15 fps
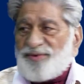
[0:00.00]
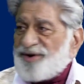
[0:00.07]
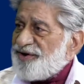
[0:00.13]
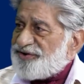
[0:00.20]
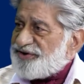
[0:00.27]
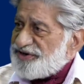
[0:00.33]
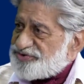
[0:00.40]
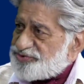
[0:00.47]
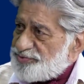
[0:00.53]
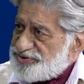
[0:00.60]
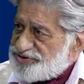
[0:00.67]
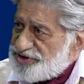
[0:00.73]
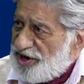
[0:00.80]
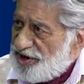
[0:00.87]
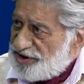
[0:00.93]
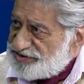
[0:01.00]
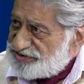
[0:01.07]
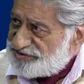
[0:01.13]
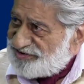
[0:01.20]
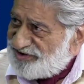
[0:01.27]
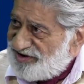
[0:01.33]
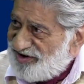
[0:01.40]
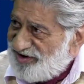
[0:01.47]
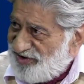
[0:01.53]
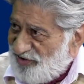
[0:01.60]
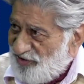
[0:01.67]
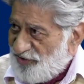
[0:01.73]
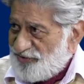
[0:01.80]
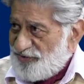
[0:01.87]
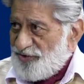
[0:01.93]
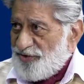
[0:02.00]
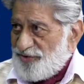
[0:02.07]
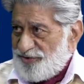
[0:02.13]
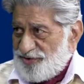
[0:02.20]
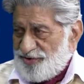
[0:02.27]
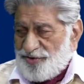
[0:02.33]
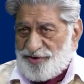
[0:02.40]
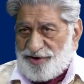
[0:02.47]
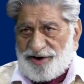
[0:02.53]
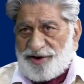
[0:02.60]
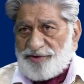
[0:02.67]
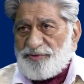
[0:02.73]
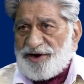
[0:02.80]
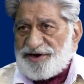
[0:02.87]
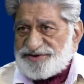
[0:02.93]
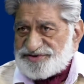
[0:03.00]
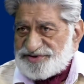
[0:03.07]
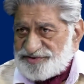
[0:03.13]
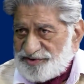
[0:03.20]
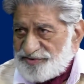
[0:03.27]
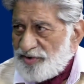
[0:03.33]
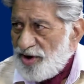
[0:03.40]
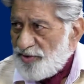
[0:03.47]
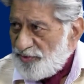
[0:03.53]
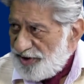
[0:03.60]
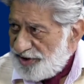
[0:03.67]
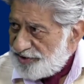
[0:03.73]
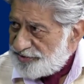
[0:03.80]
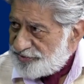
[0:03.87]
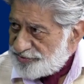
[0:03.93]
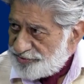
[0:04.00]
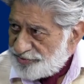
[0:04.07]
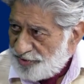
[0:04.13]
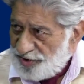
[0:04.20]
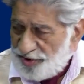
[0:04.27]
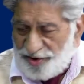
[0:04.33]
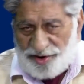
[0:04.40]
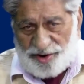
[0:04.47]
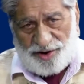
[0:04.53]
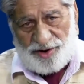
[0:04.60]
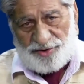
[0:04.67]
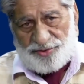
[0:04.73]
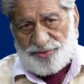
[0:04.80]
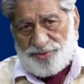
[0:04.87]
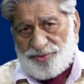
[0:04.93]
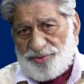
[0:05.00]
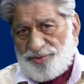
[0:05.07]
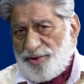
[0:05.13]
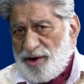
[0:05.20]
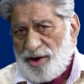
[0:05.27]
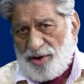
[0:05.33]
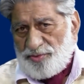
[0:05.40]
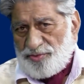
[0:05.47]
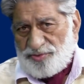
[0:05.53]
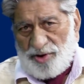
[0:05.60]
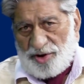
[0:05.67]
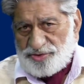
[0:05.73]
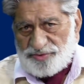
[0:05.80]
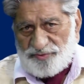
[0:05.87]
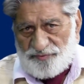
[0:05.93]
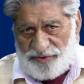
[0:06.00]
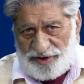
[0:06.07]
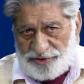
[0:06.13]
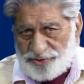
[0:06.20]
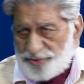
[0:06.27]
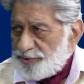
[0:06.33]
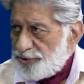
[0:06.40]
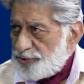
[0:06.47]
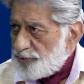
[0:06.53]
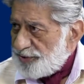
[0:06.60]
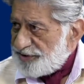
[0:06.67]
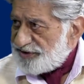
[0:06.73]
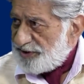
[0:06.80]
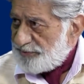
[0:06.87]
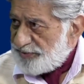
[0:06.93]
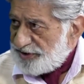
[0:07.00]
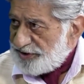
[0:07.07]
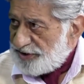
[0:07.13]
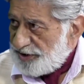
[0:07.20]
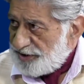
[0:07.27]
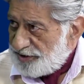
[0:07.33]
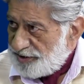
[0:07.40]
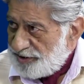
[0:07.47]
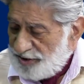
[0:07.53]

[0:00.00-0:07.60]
interest to be charged or an advice how well to do, how well you will do in that particular